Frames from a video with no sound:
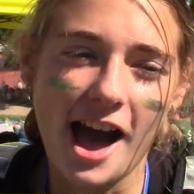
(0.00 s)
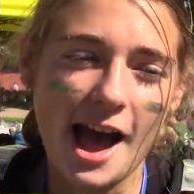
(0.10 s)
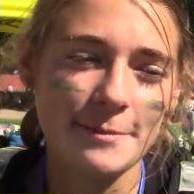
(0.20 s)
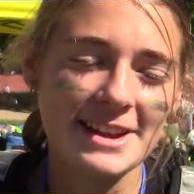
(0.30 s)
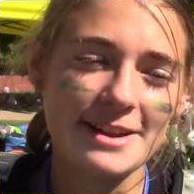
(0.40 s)

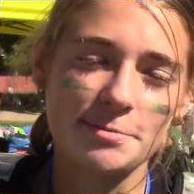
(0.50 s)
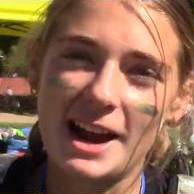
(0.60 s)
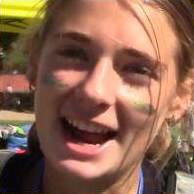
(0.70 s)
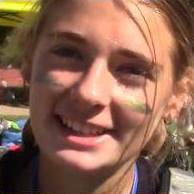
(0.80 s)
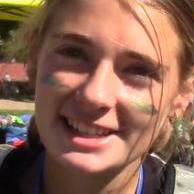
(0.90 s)
I mean, in
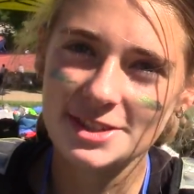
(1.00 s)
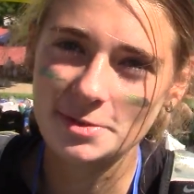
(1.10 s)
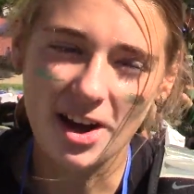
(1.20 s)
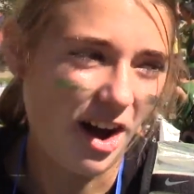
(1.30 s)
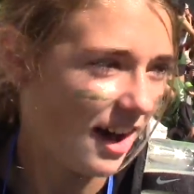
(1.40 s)
practice,
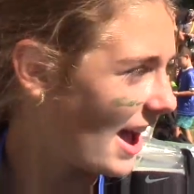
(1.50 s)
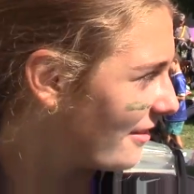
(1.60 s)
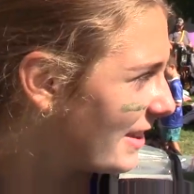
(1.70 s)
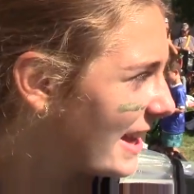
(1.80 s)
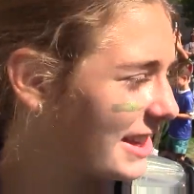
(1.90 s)
we all
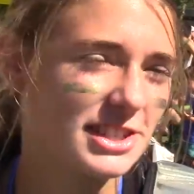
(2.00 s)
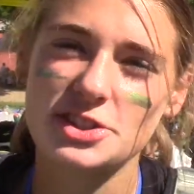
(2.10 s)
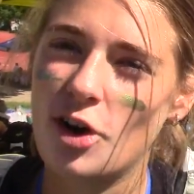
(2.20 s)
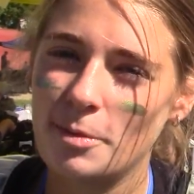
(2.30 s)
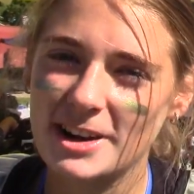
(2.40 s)
have like
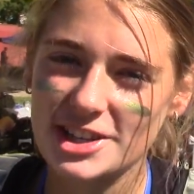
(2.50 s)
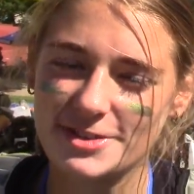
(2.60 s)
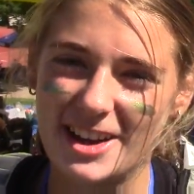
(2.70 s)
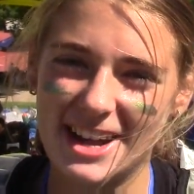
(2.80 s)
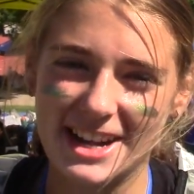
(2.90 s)
so much
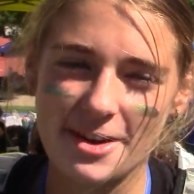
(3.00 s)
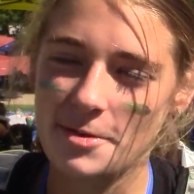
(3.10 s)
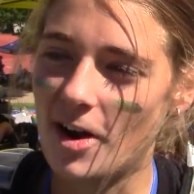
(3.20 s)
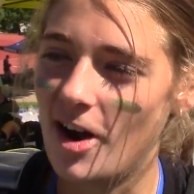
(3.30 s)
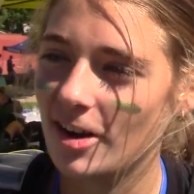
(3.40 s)
fun.
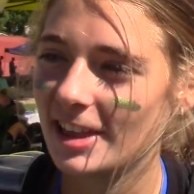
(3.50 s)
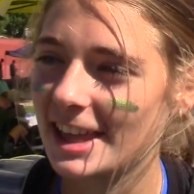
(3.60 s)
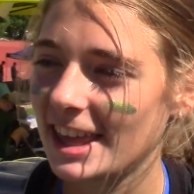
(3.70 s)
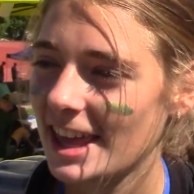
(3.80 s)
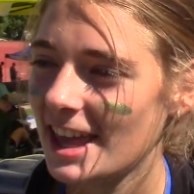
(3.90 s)
We're all
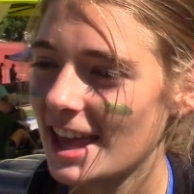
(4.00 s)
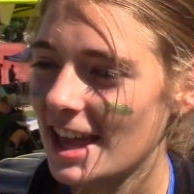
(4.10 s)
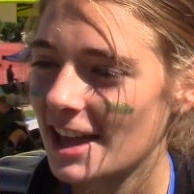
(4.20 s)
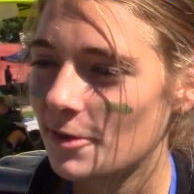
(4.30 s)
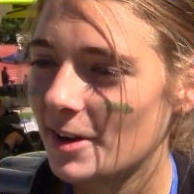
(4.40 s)
like,
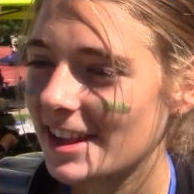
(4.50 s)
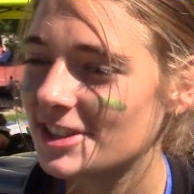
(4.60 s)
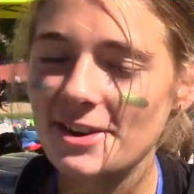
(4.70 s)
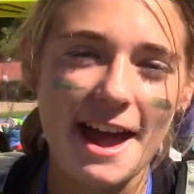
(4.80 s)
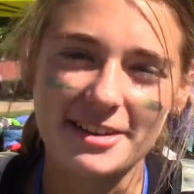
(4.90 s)
we
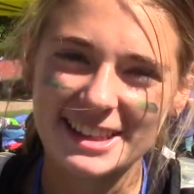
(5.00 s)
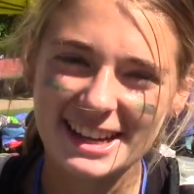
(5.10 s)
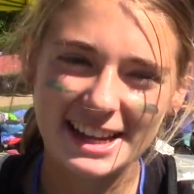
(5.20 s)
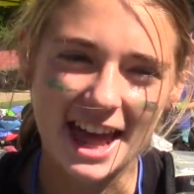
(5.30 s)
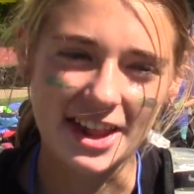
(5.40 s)
do
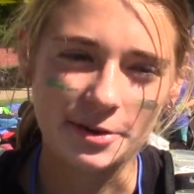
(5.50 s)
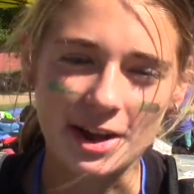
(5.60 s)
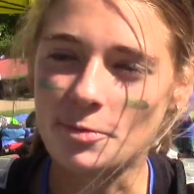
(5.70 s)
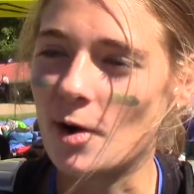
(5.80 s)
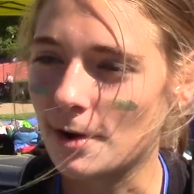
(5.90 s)
everything together, we
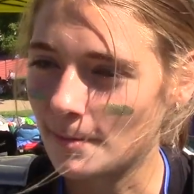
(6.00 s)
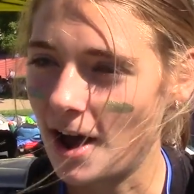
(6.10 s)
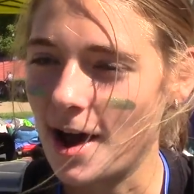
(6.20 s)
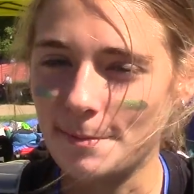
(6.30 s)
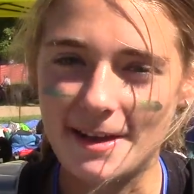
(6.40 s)
like warm
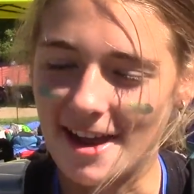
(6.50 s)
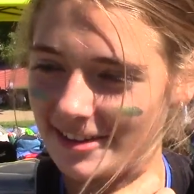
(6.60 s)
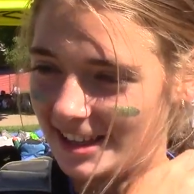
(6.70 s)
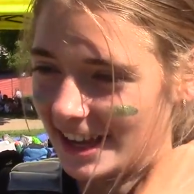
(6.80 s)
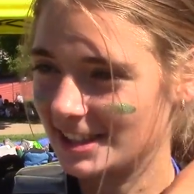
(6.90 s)
up,
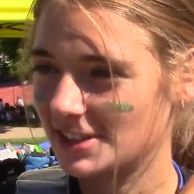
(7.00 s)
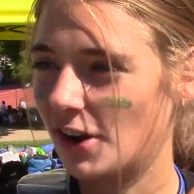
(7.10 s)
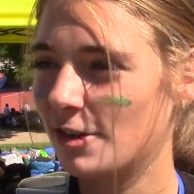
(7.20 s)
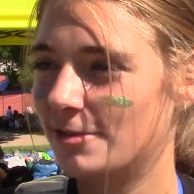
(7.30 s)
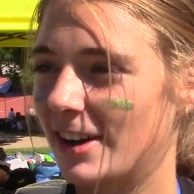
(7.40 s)
everything. It's
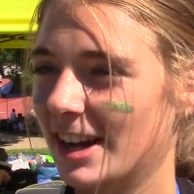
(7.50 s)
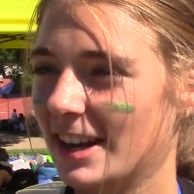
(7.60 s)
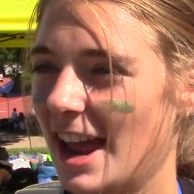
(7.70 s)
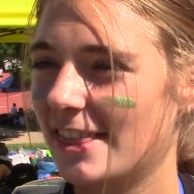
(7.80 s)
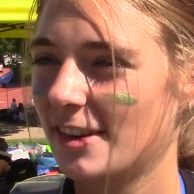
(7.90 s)
so fun.
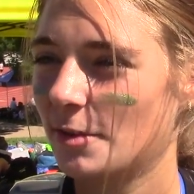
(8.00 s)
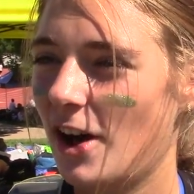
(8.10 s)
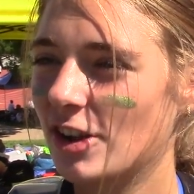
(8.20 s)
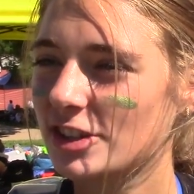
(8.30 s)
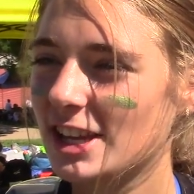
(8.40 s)
And then we
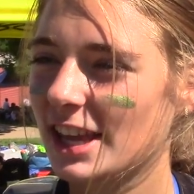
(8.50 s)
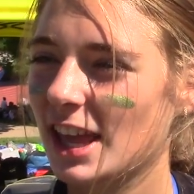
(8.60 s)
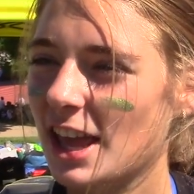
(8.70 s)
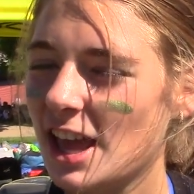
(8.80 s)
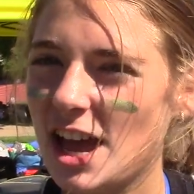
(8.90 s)
all just like,
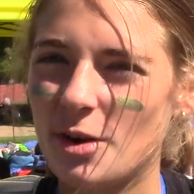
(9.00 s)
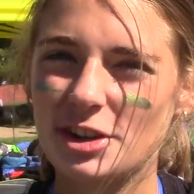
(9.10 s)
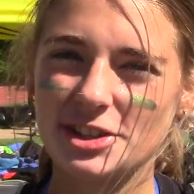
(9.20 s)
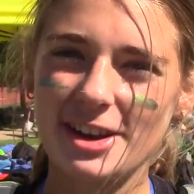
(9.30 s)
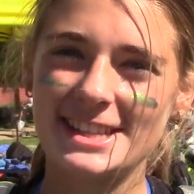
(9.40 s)

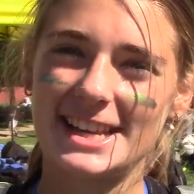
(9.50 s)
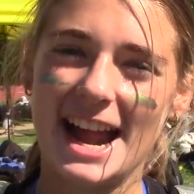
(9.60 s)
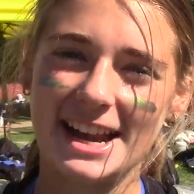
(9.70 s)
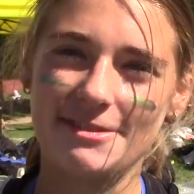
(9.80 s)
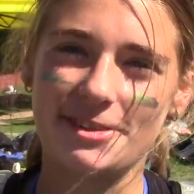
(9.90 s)
we're so
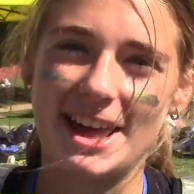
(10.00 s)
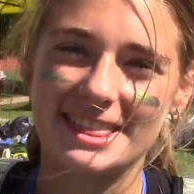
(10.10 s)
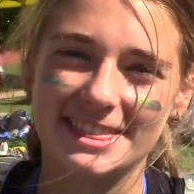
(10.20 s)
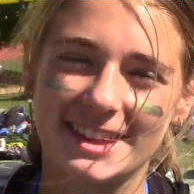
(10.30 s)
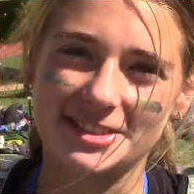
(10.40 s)
excited for
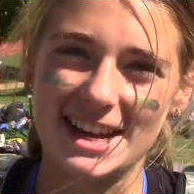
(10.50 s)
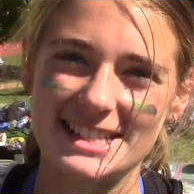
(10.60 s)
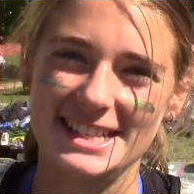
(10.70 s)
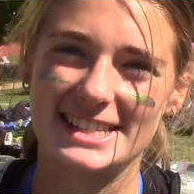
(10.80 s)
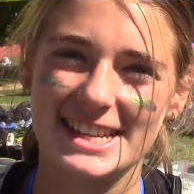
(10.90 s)
like the
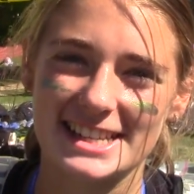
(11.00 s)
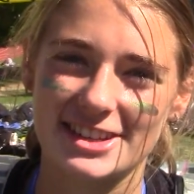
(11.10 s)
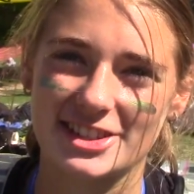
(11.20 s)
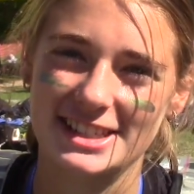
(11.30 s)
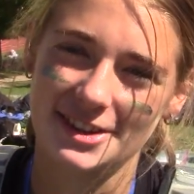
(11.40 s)
rest of the
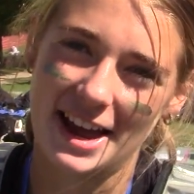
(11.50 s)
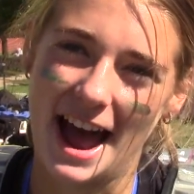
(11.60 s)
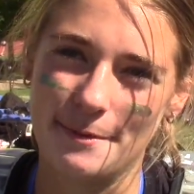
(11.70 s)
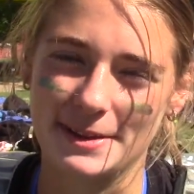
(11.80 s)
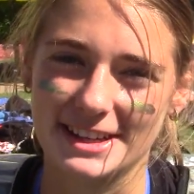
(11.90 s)
season, just to see what
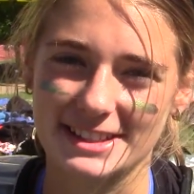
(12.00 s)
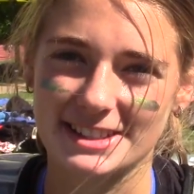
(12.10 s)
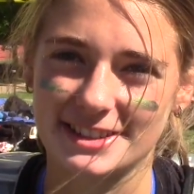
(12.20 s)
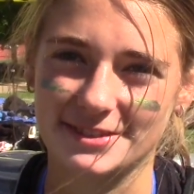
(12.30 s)
happens.